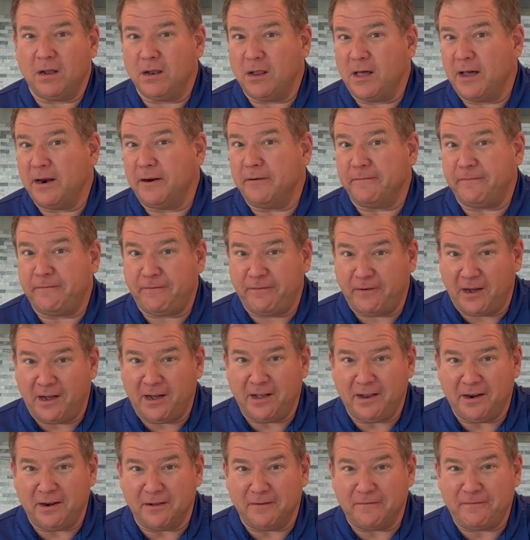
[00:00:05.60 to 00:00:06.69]
a lot of
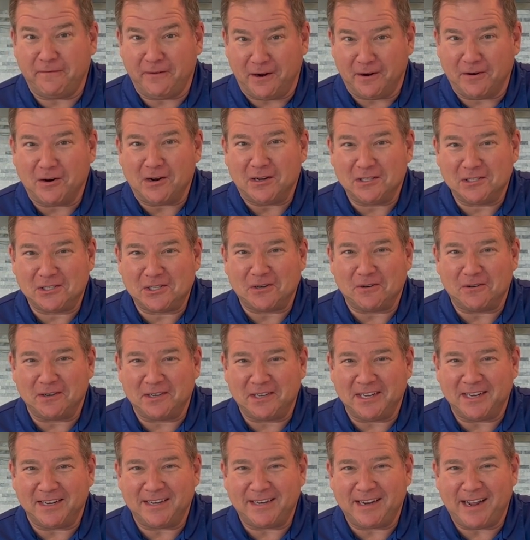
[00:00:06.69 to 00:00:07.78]
FUD, fear,
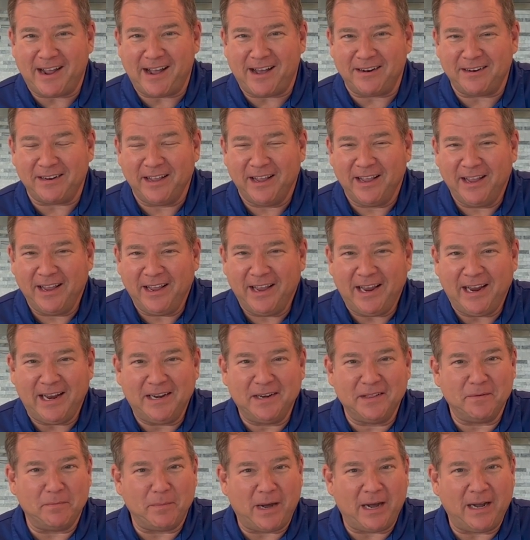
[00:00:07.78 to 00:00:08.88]
uncertainty, and doubt,
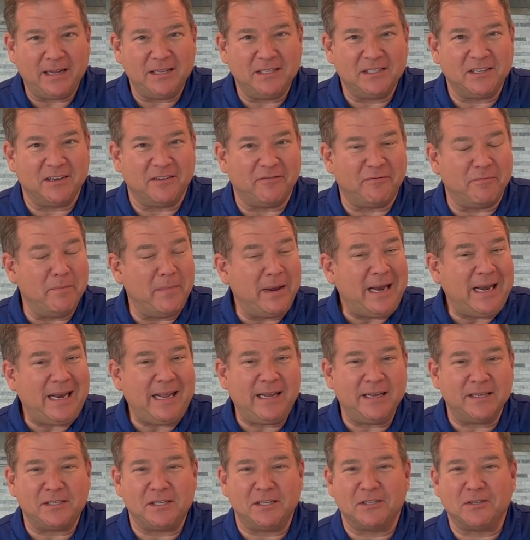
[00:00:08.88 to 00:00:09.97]
into the minds of
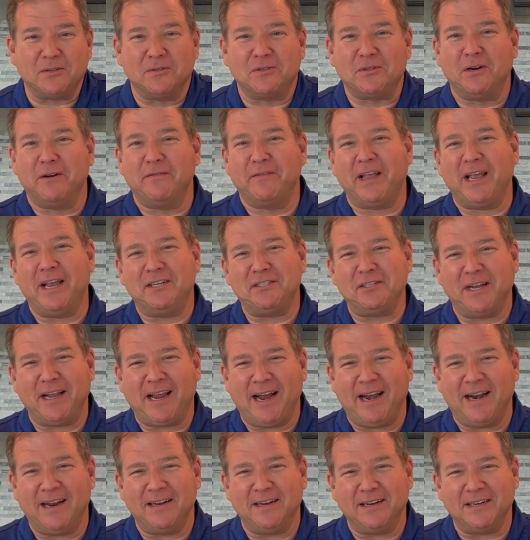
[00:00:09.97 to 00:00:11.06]
many a Cisco certification
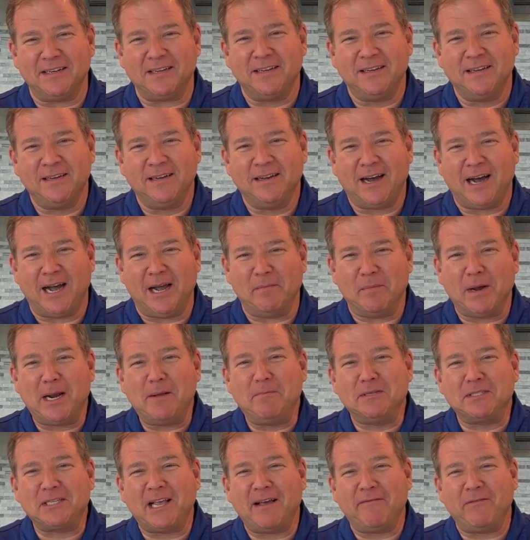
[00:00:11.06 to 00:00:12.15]
candidate. Hi, my
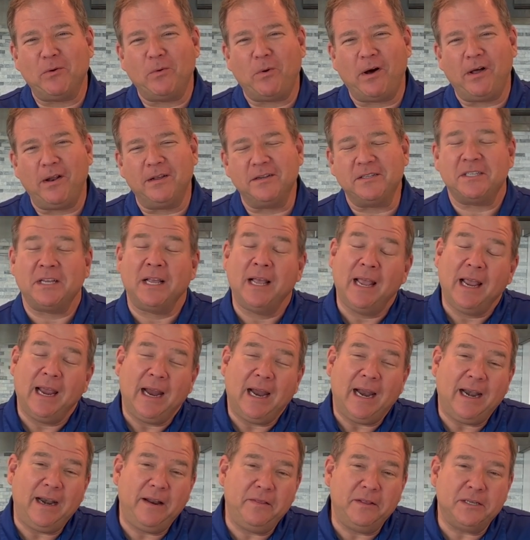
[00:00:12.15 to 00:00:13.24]
name is Kevin Wallace,
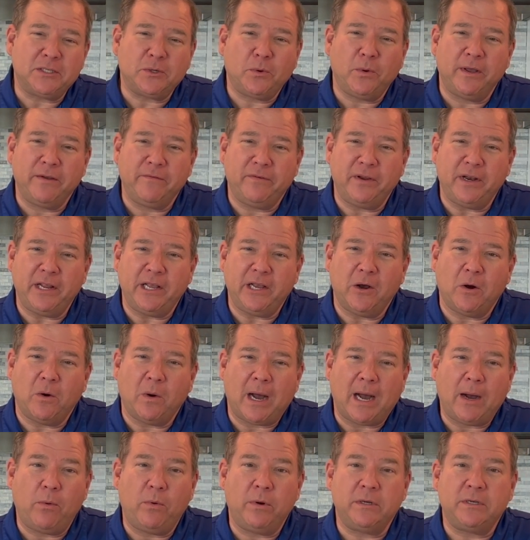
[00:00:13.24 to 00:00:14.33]
and in this quick video,
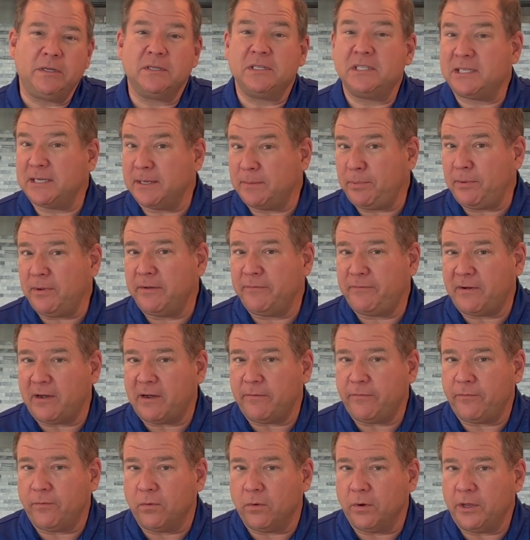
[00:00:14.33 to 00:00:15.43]
I want to
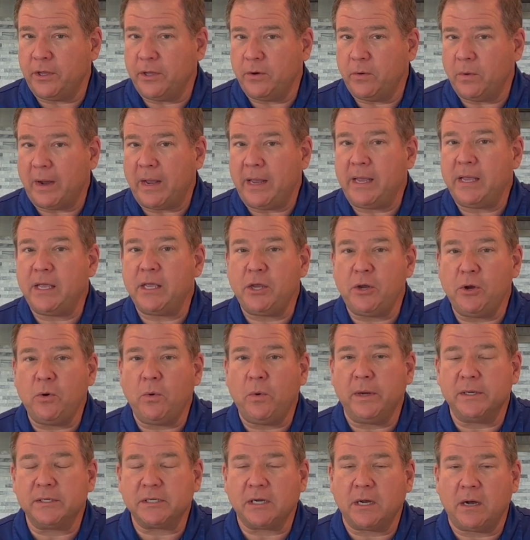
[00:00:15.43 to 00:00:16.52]
simplify for you a
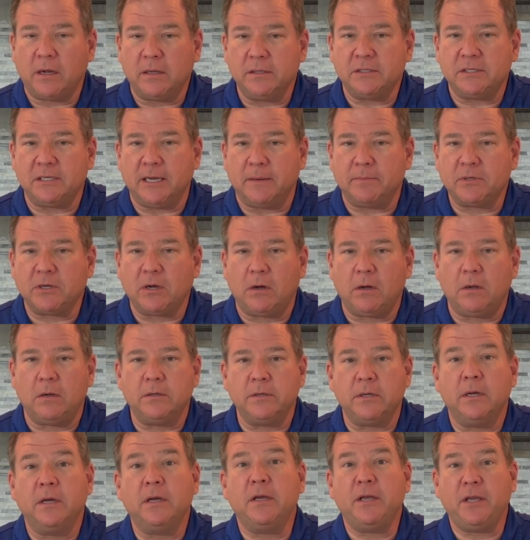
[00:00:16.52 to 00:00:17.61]
QoS concept
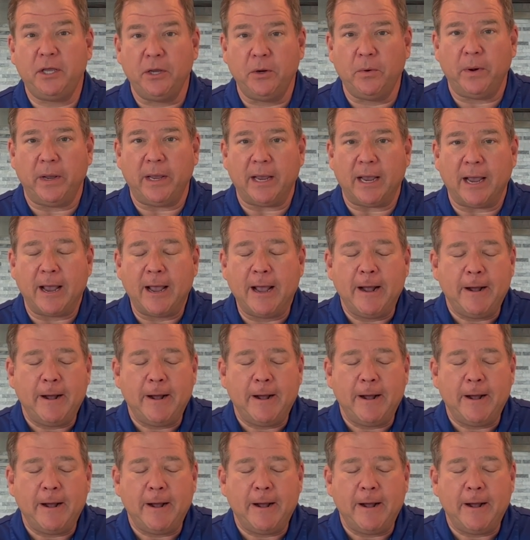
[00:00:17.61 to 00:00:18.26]
called queuing.